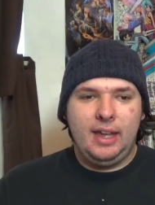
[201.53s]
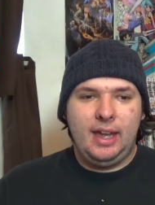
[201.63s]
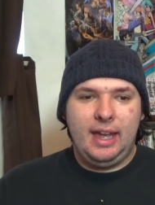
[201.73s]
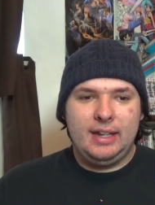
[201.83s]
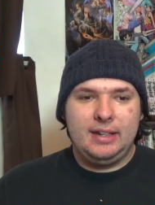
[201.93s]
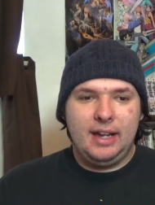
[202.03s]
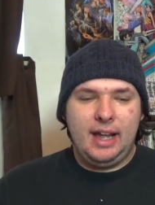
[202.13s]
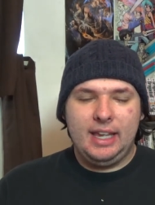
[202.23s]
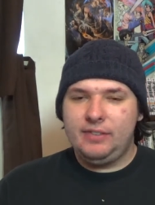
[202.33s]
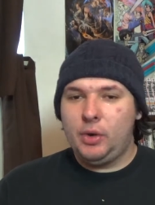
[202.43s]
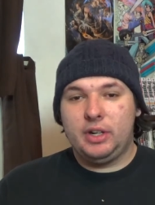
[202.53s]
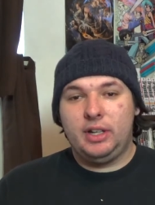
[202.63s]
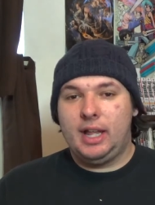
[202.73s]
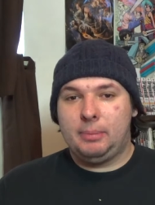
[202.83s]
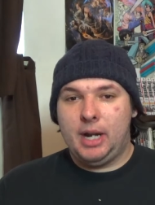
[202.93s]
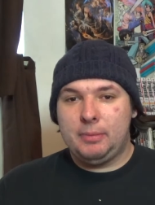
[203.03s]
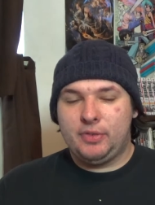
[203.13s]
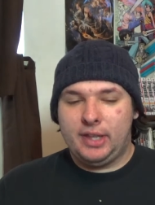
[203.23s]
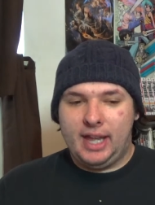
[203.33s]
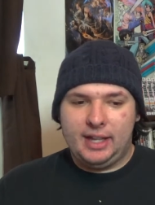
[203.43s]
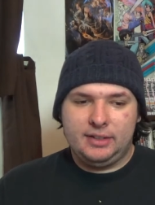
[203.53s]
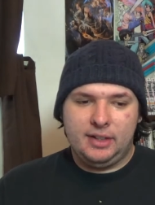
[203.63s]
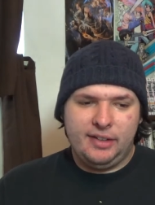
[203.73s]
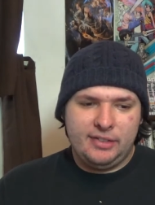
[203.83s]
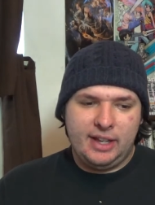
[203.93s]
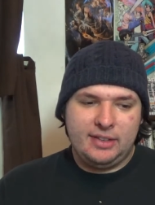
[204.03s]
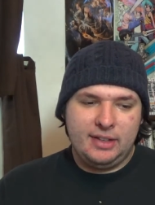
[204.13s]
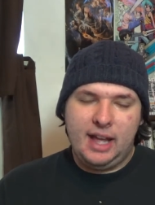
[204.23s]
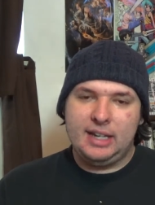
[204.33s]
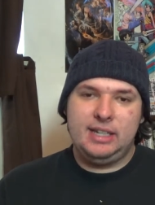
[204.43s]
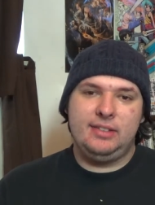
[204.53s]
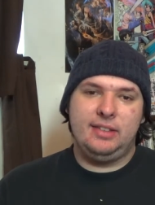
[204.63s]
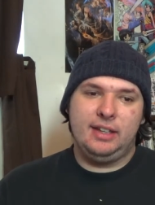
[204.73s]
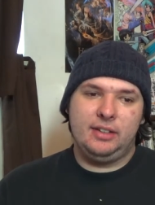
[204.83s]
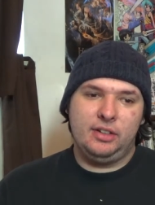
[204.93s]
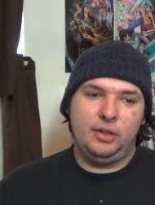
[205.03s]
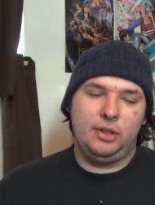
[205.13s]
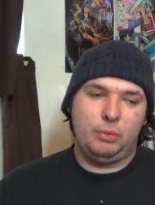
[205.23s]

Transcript: And I give Oda a lot of props for that, because that's not an easy thing to do,